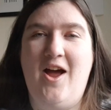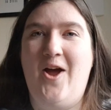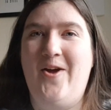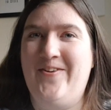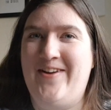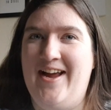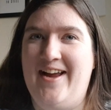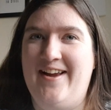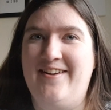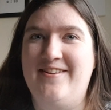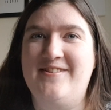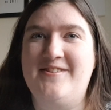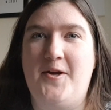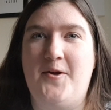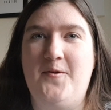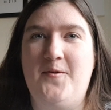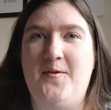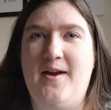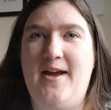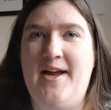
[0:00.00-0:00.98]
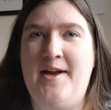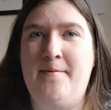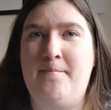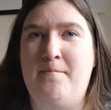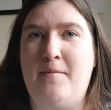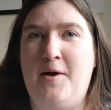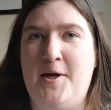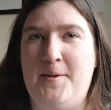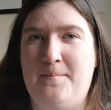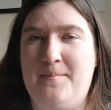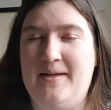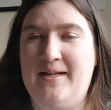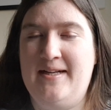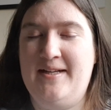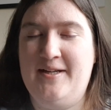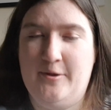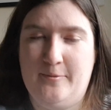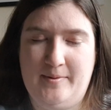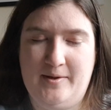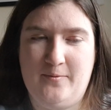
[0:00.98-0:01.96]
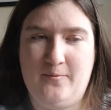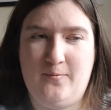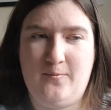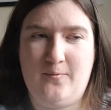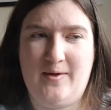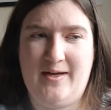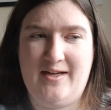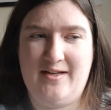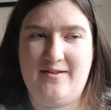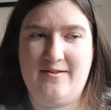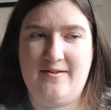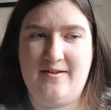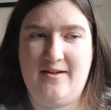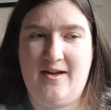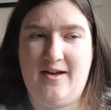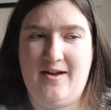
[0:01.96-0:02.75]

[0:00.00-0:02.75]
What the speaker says: Okay, so it might be a little bit weird